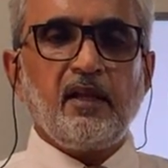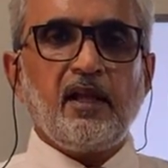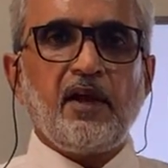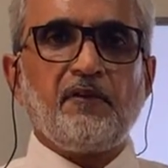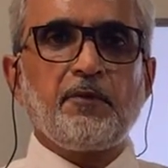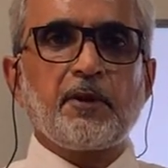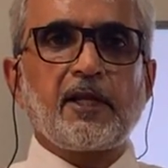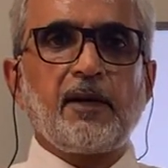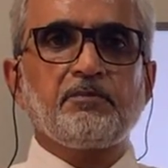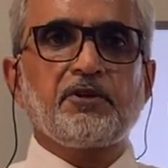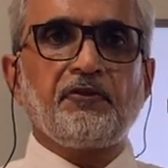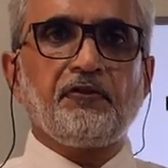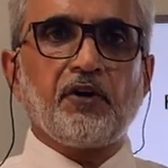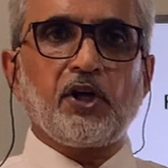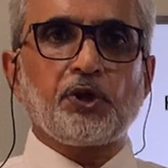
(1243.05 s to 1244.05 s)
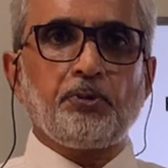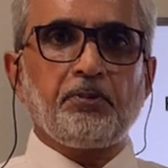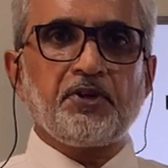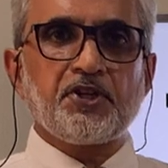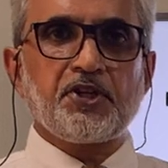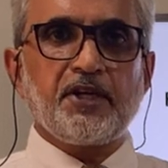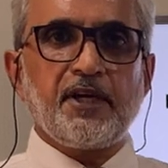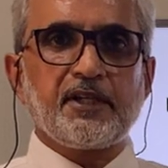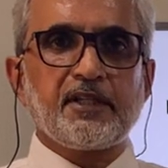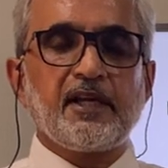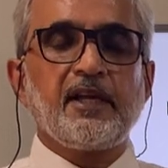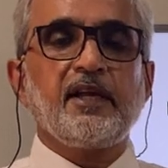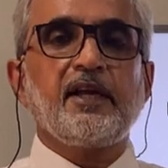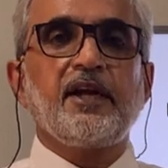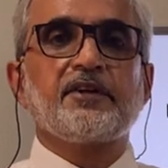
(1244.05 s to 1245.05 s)
If it becomes difficult to
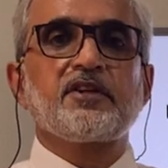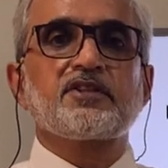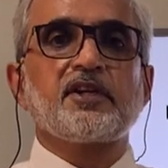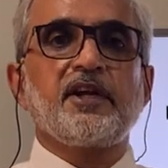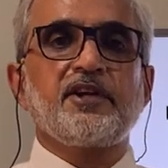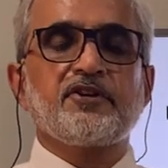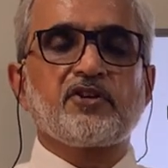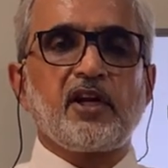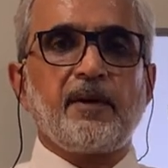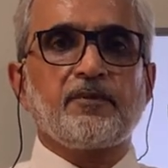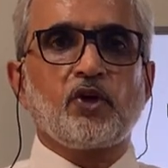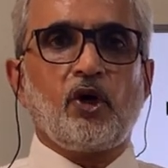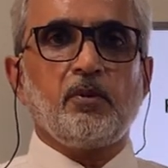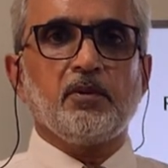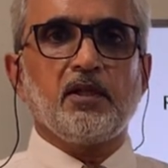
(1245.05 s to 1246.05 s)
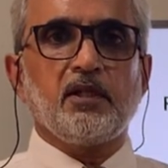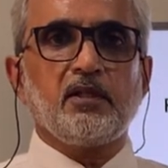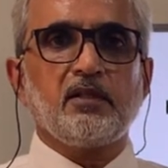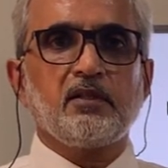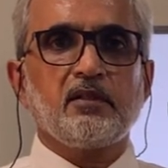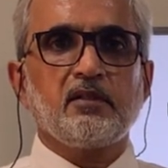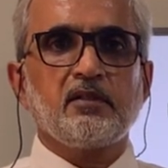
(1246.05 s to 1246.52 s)
appreciate, it is intra-abdominal.